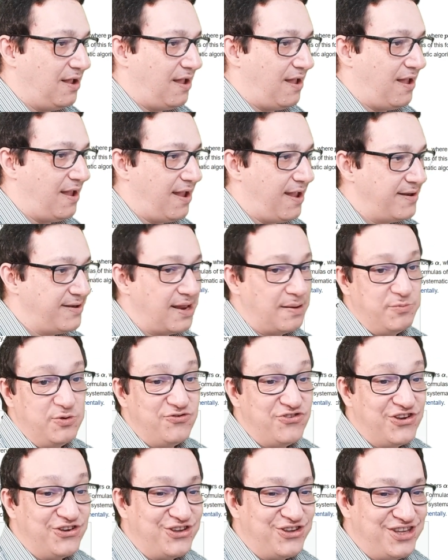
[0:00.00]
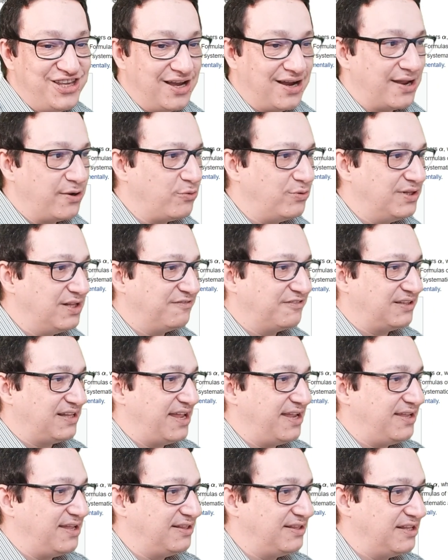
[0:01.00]
And I'm using here, I could have
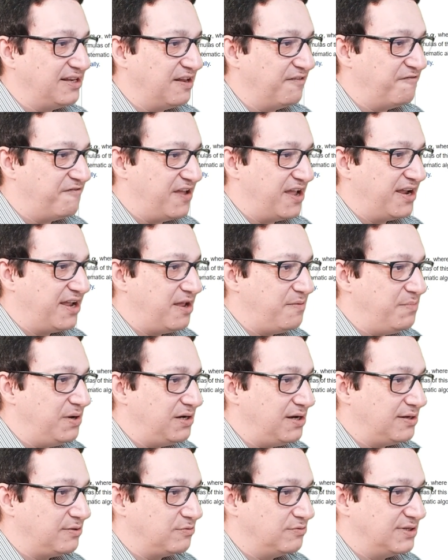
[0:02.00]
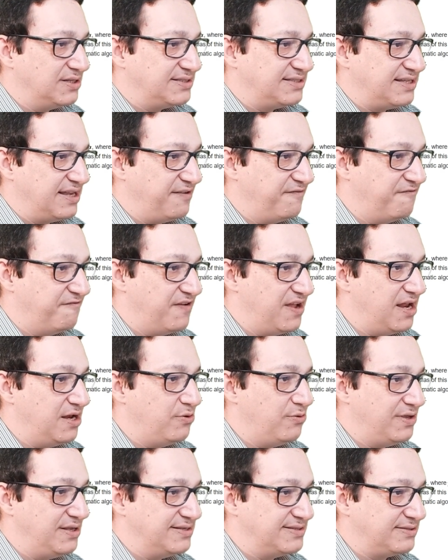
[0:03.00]
taken it in a variable, I could have said
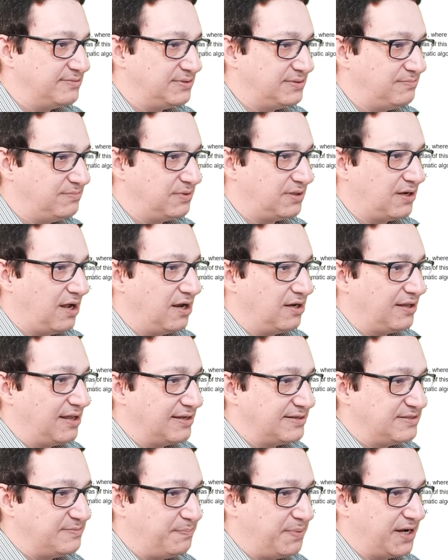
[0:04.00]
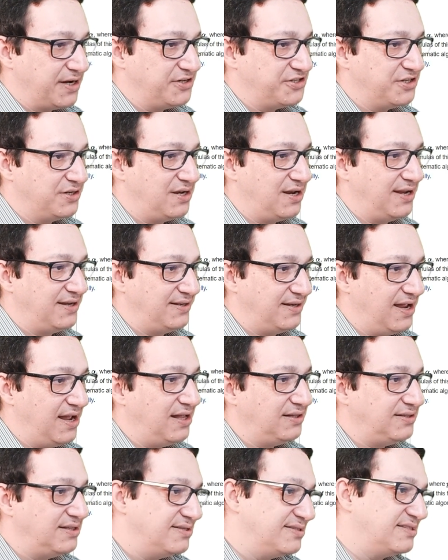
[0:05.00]
value is calc expression like
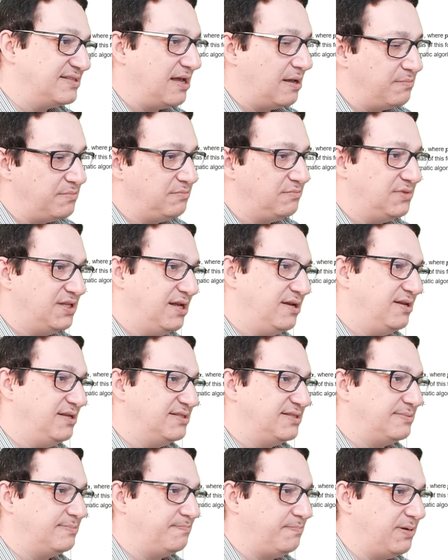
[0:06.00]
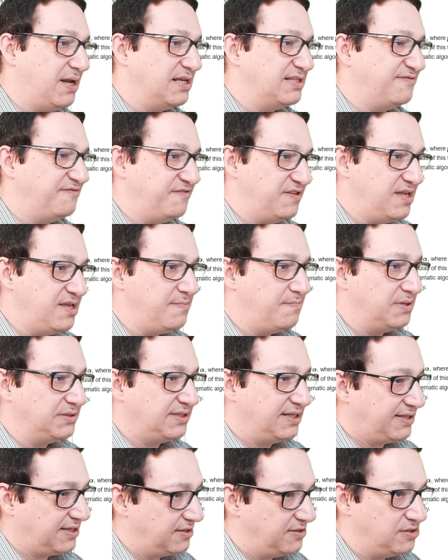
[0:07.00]
that, and sum then is plus v, but
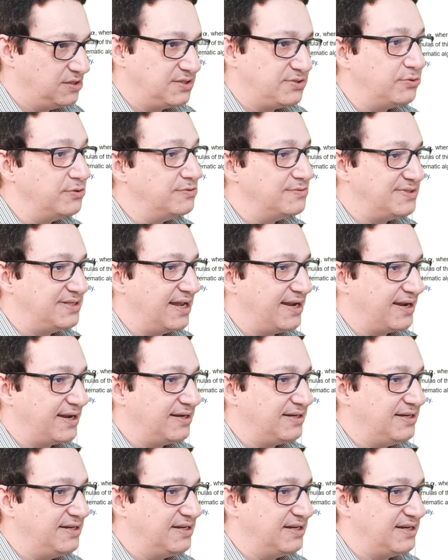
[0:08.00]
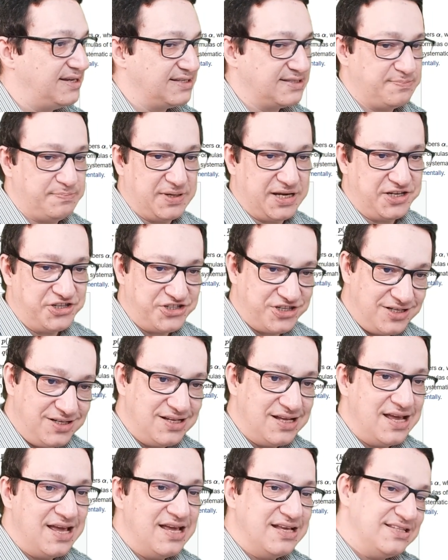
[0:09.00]
I can also use directly in an expression
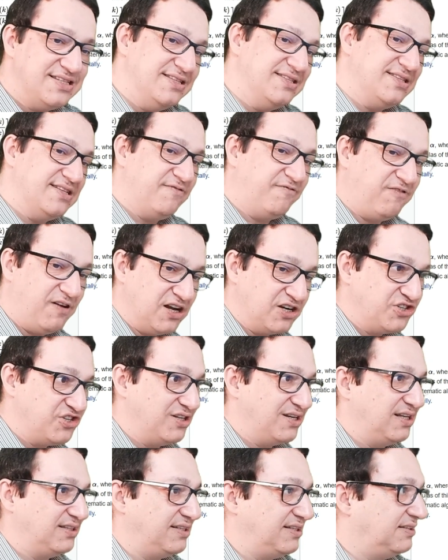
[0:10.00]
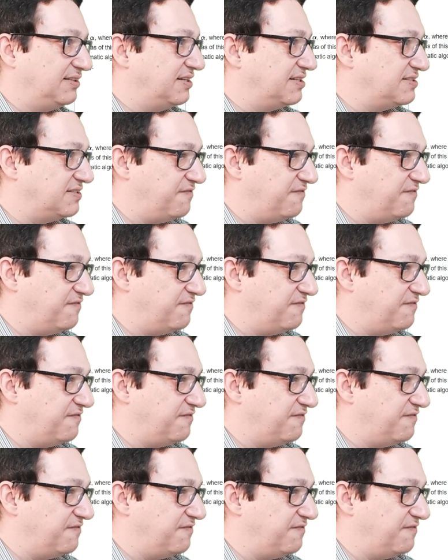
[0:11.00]
since it's a function that returns a